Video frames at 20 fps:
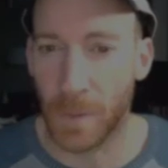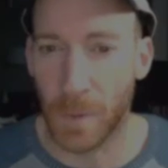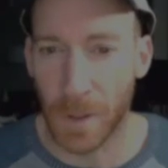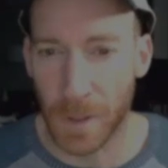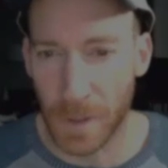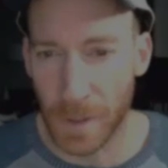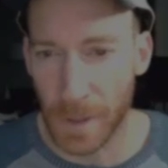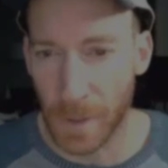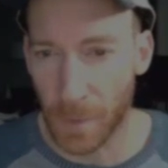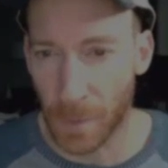
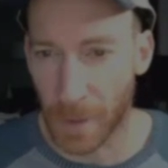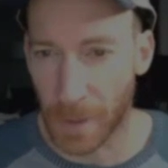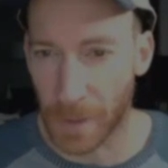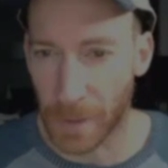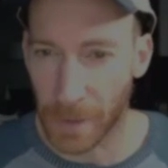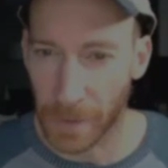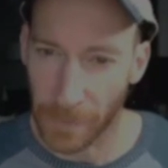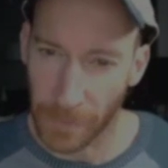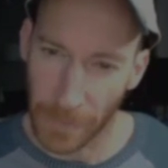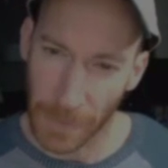worksheet, we're going
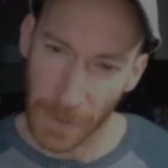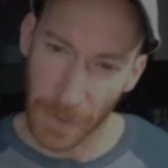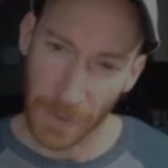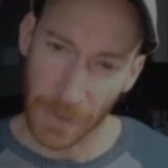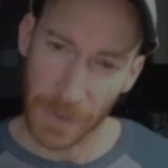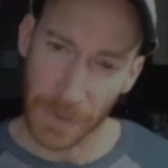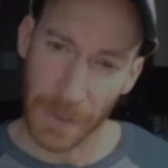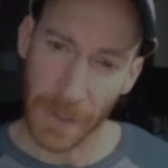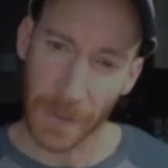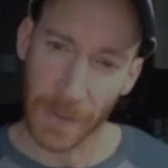to configure
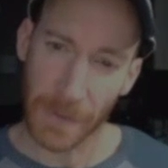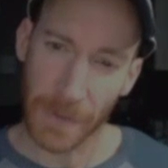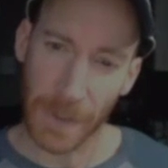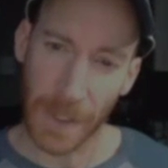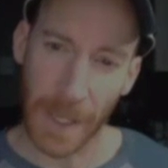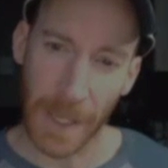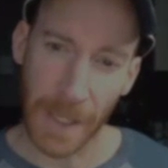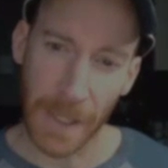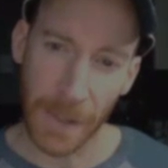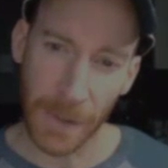cells
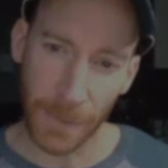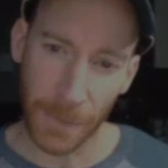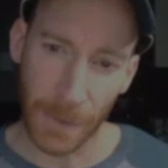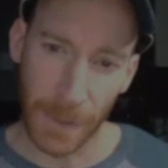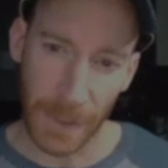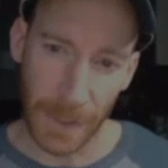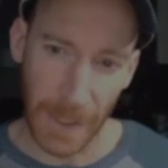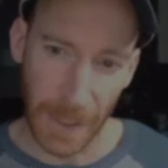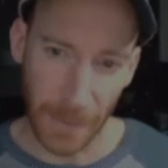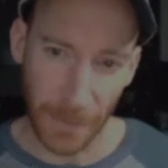
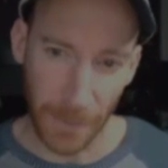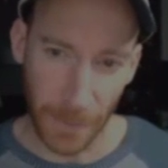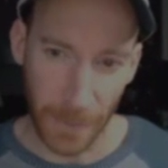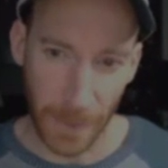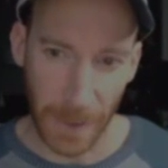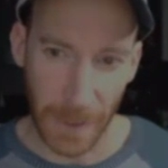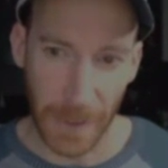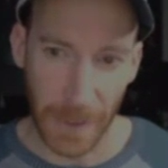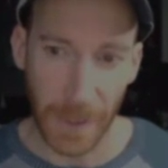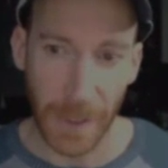A3 to
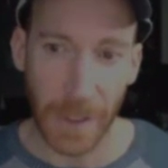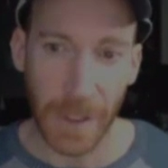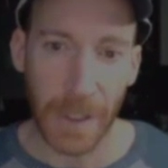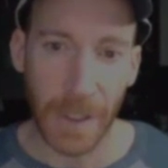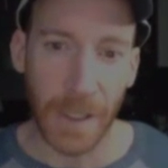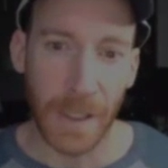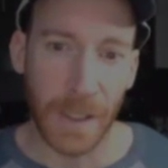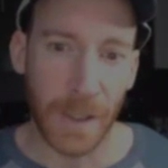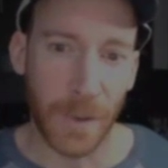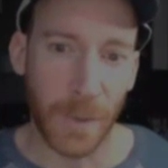F3
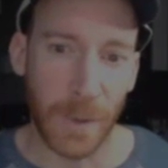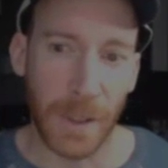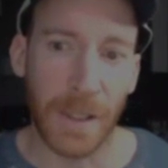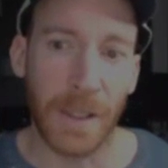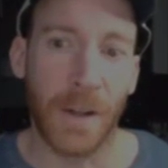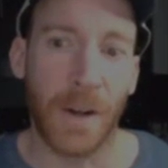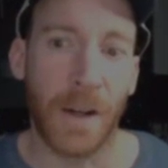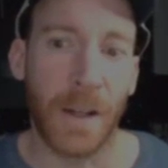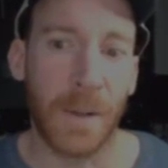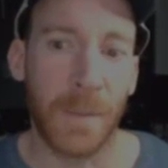so we
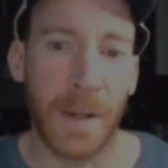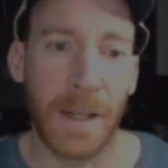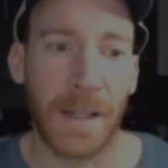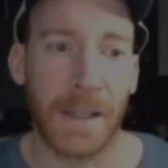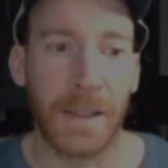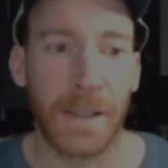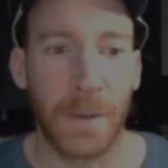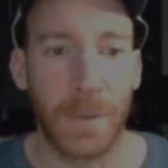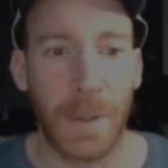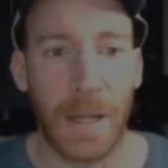can
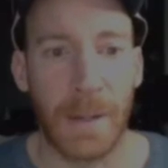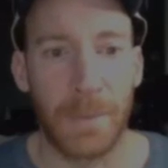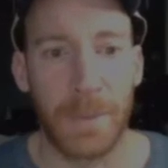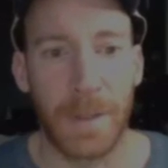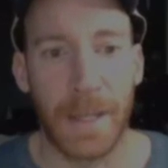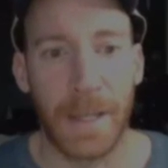automatically wrap